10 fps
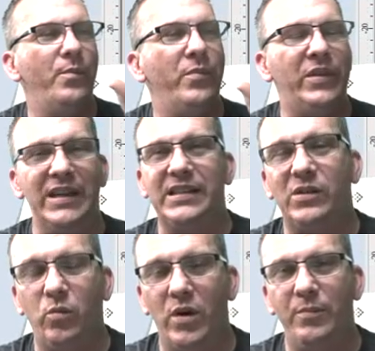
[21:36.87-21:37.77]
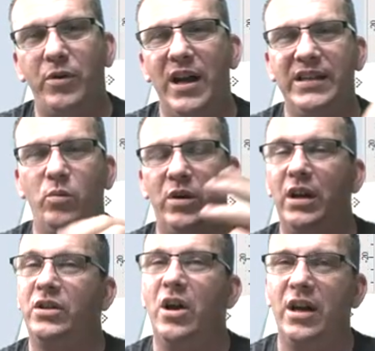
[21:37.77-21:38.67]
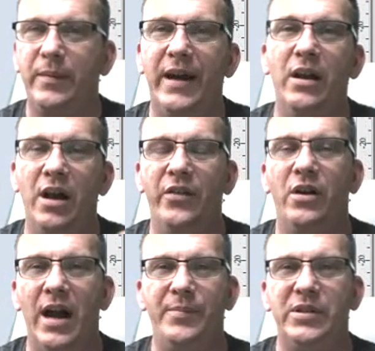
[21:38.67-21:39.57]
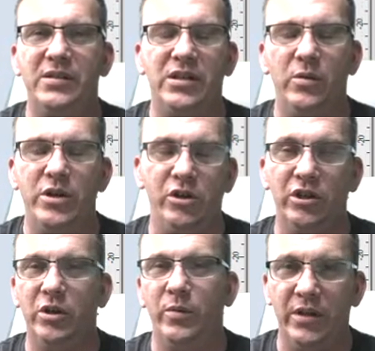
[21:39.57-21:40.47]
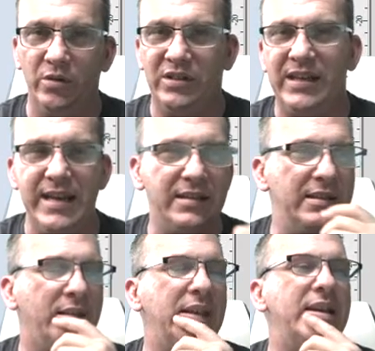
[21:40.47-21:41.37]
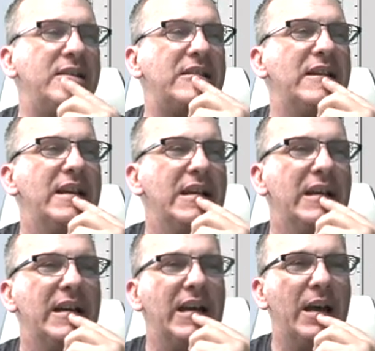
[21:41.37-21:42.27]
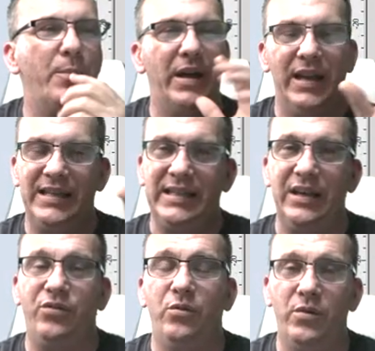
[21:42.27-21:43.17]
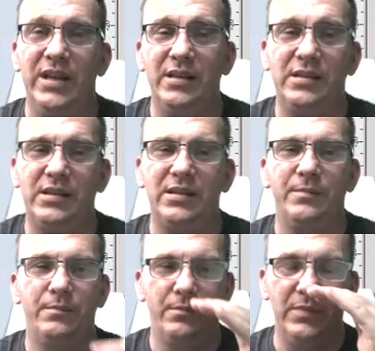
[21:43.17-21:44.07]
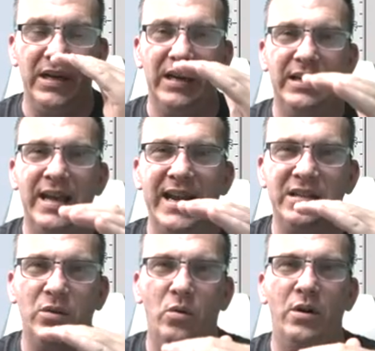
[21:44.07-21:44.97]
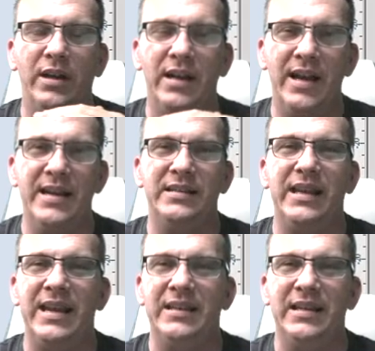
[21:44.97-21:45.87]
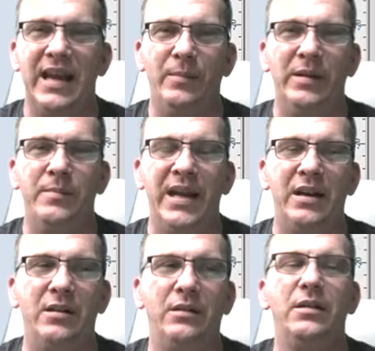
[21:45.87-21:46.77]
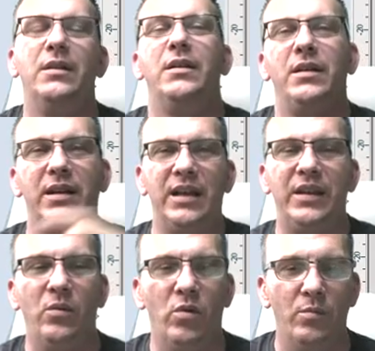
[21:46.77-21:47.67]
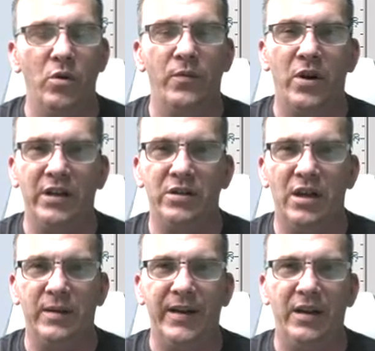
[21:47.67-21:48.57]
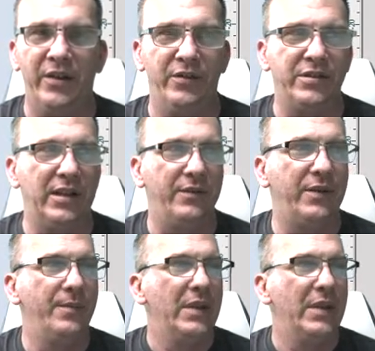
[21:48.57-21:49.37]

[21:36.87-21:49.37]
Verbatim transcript: This is one project. We're going to talk about other options that you can do with those states and things. But let's get through this in a nice, organized, and timely manner. And then we'll move on and talk about other stuff.